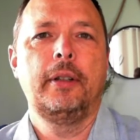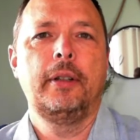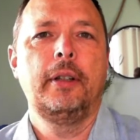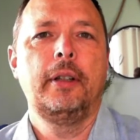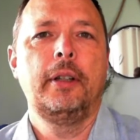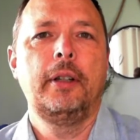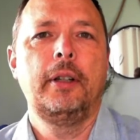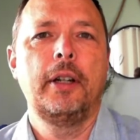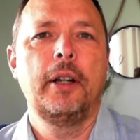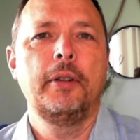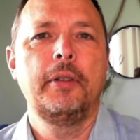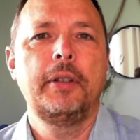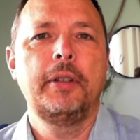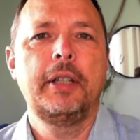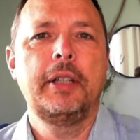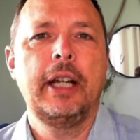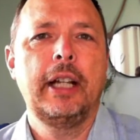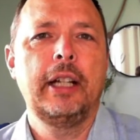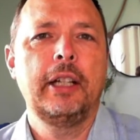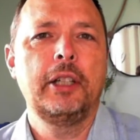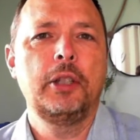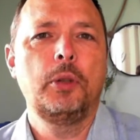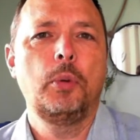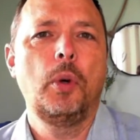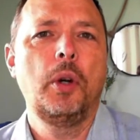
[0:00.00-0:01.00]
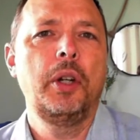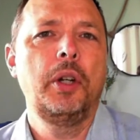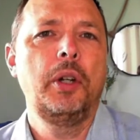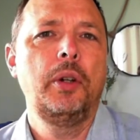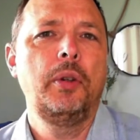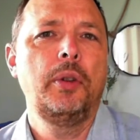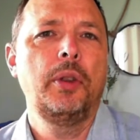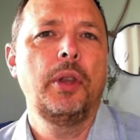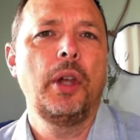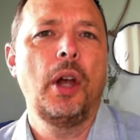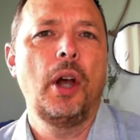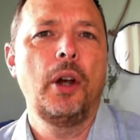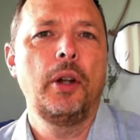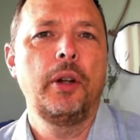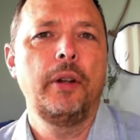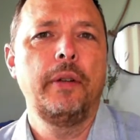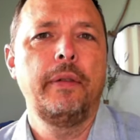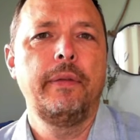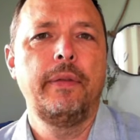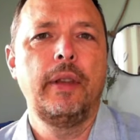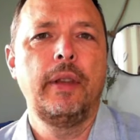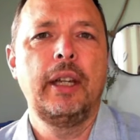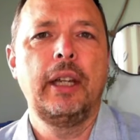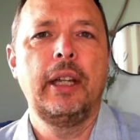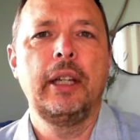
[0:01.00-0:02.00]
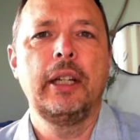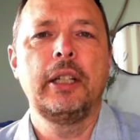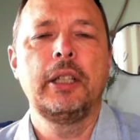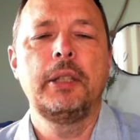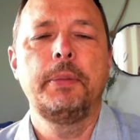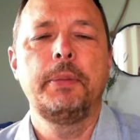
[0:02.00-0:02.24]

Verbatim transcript: you know tell us what you thought of the